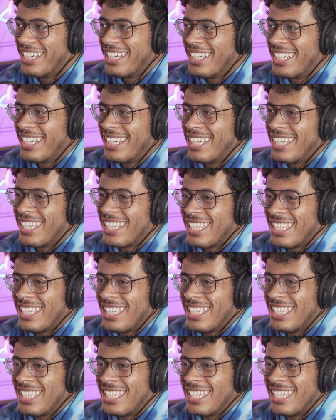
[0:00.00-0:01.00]
Yeah, cancer's right.
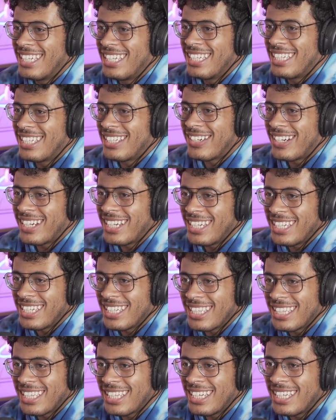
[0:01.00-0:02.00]
an issue, right?
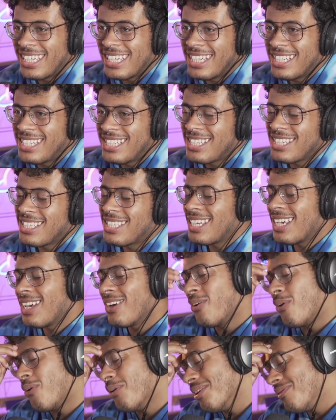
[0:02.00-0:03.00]
Yeah. Like it's just
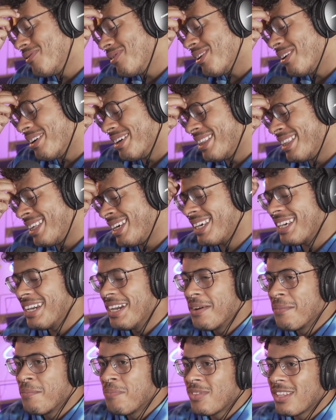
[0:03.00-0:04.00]
all of like
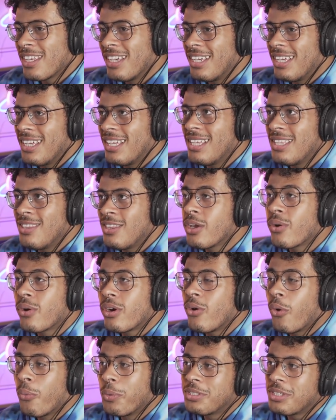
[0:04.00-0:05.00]
there are
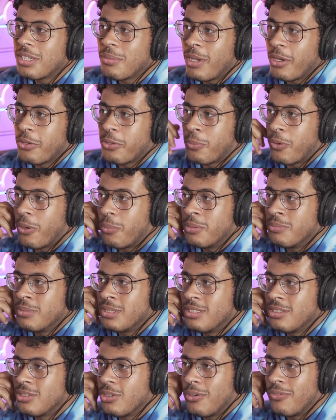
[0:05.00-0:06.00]
always going to be other problems
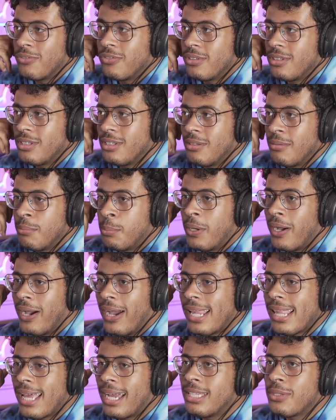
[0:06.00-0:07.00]
to solve,
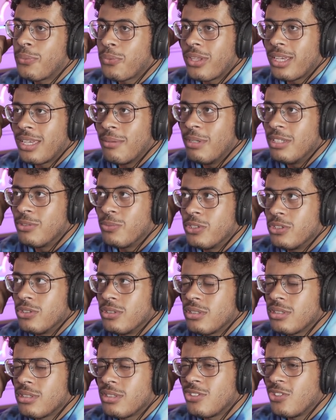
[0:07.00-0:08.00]
but I, I don't think it means we should
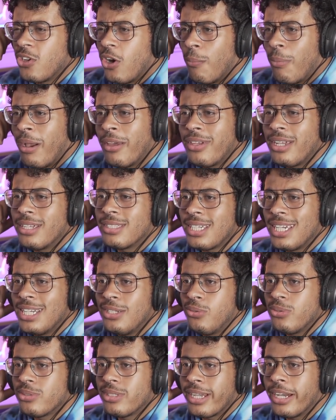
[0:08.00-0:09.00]
stop. I think it's
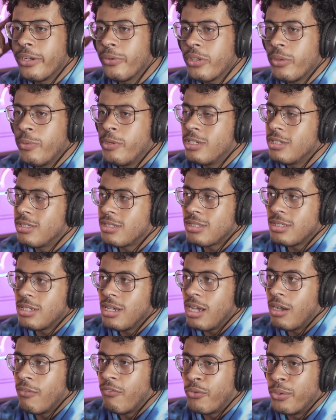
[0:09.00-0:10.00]
interesting. I don't think we should
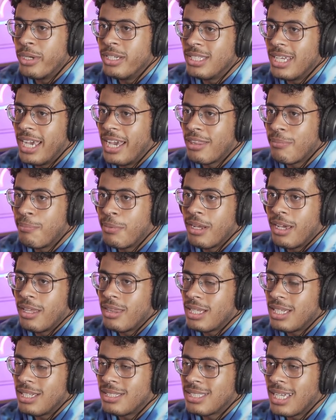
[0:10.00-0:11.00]
avoid death, but I
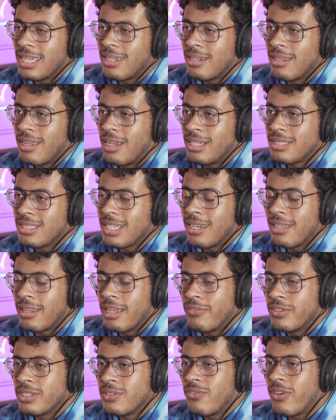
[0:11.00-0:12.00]
think extending extending
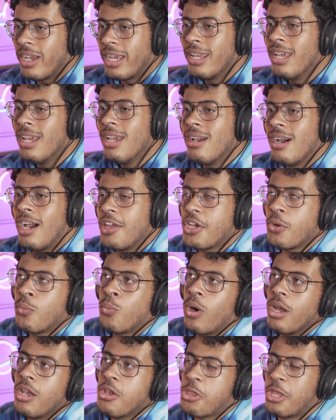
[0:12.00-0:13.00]
life is fine. I think
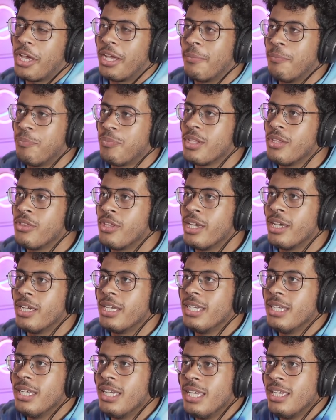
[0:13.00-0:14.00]
one thing that
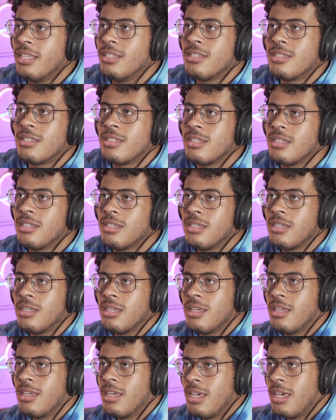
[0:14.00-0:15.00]
is
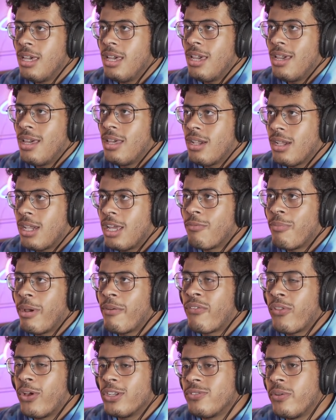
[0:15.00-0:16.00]
kind of my
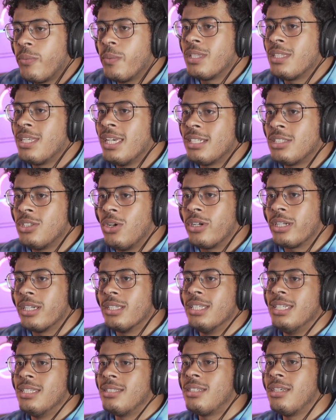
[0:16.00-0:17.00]
philosophy with TikTok, at
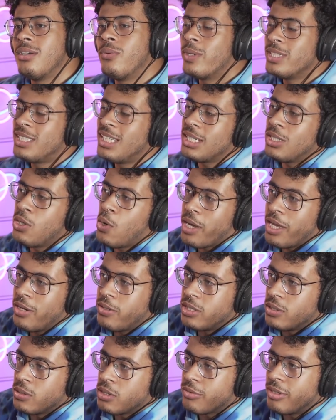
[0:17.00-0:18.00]
least. When TikTok hmm.
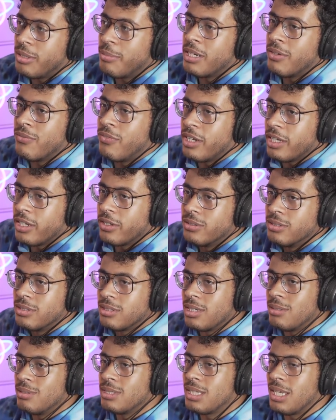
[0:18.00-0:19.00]
introduced three minute videos,
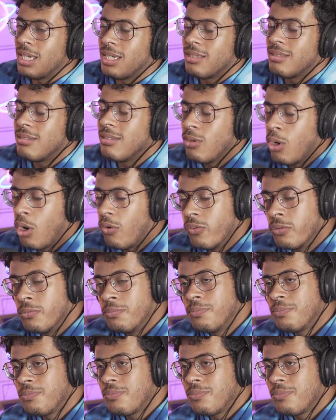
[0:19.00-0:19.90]
I was like, awful.